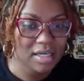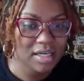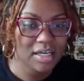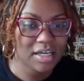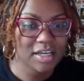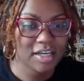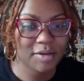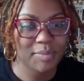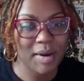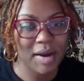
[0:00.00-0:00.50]

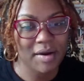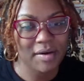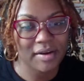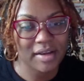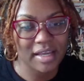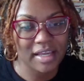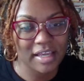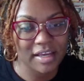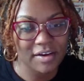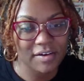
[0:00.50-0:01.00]
Your power
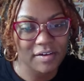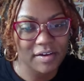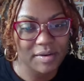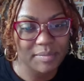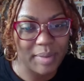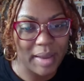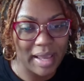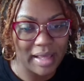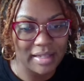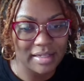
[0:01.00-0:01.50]
can kill him
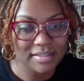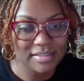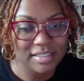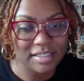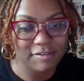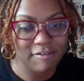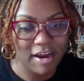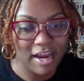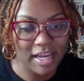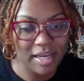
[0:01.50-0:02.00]
painlessly,
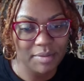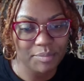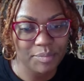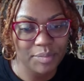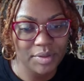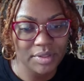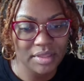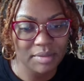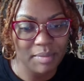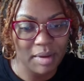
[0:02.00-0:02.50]
right?
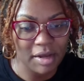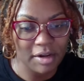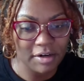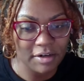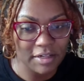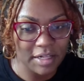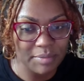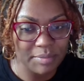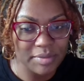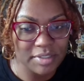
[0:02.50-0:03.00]
Put them out
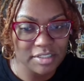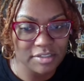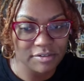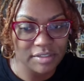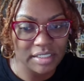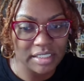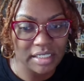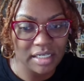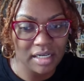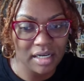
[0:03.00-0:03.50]
of their
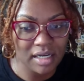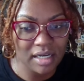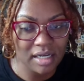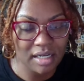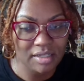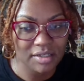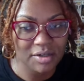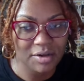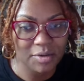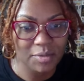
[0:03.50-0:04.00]
misery, huh?
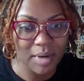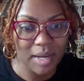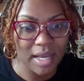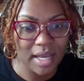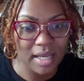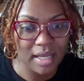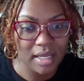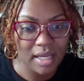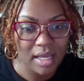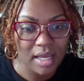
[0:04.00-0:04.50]
No
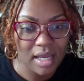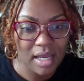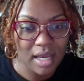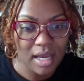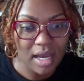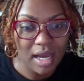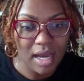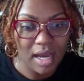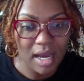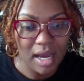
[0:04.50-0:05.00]
way.
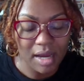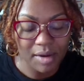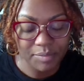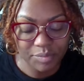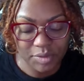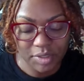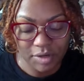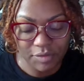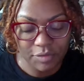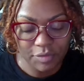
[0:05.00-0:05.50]
I'm
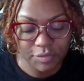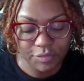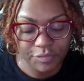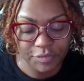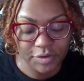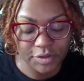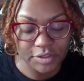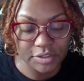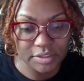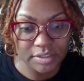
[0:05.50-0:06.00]
devil
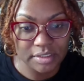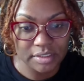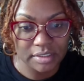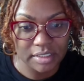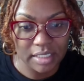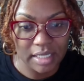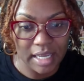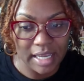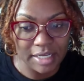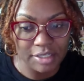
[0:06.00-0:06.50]
first,
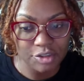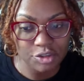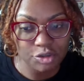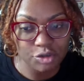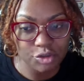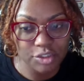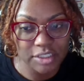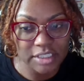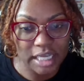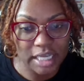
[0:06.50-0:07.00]
angel
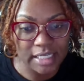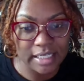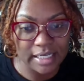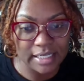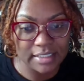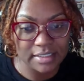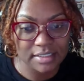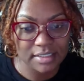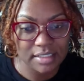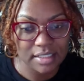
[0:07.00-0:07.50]

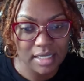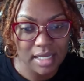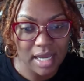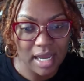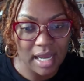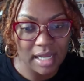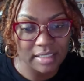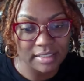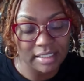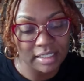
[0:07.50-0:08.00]
second.
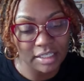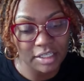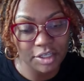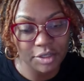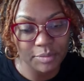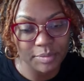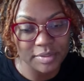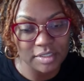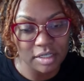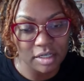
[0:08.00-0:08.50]
I think
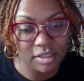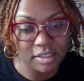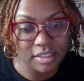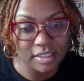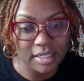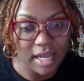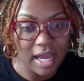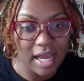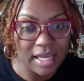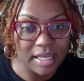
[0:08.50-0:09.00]
humans ought to
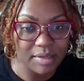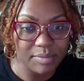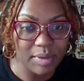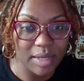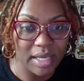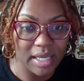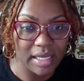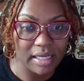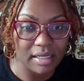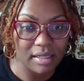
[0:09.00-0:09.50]
die in
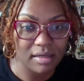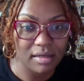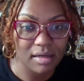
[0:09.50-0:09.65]
pain.